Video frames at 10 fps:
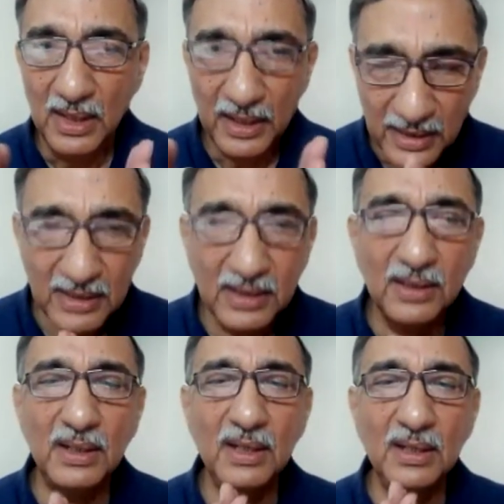
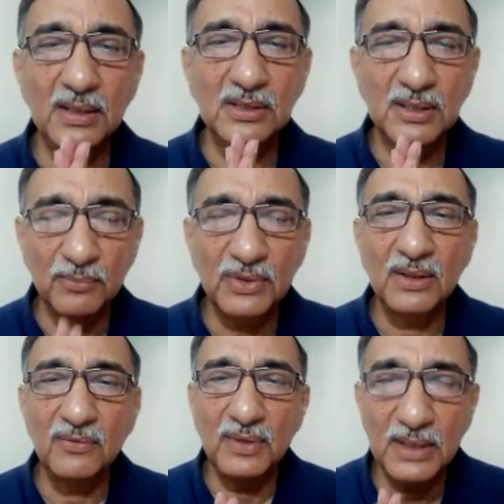Again, it is
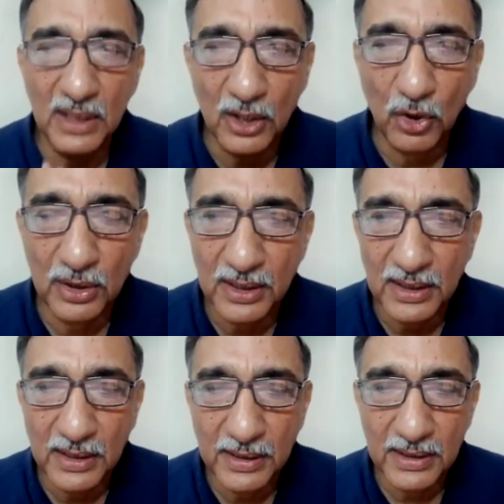something we cannot
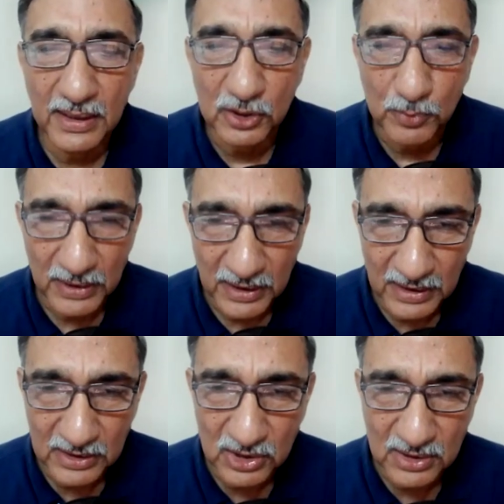really
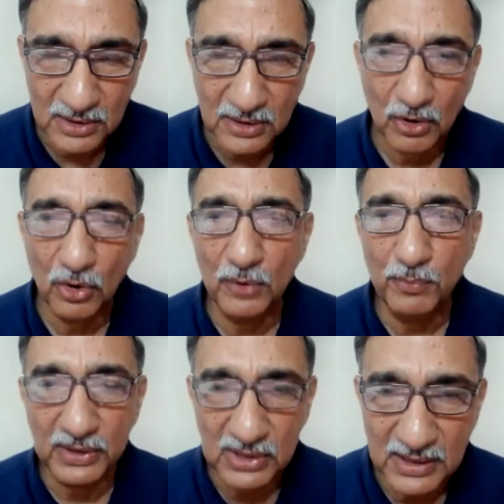experience or
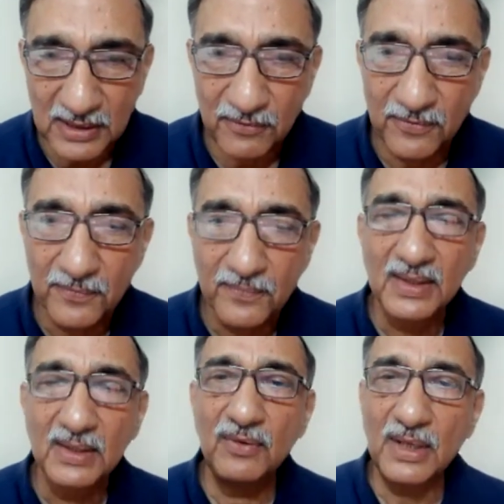perceive.
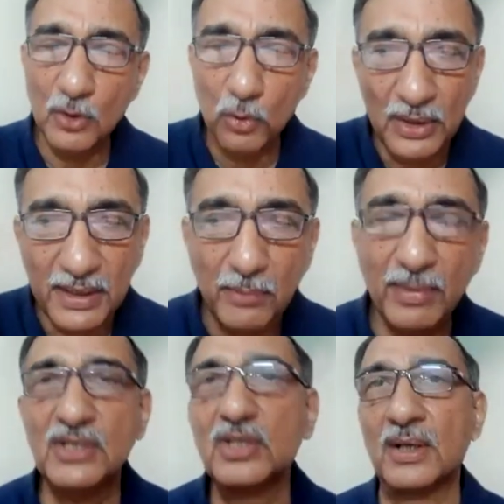We can only
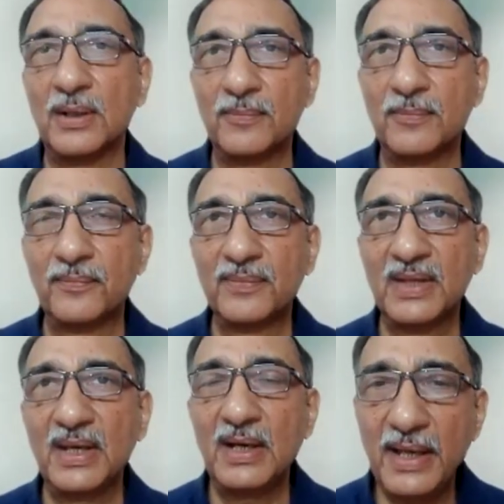imagine.
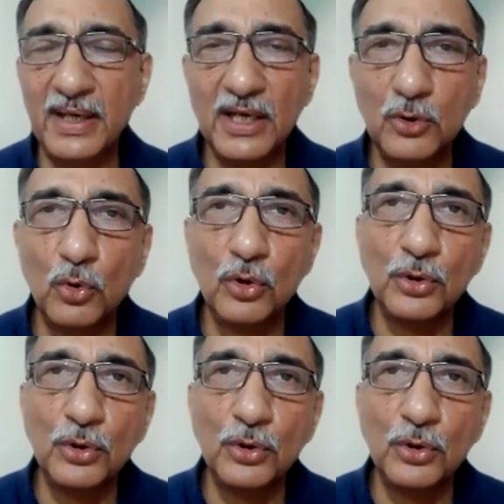And like I told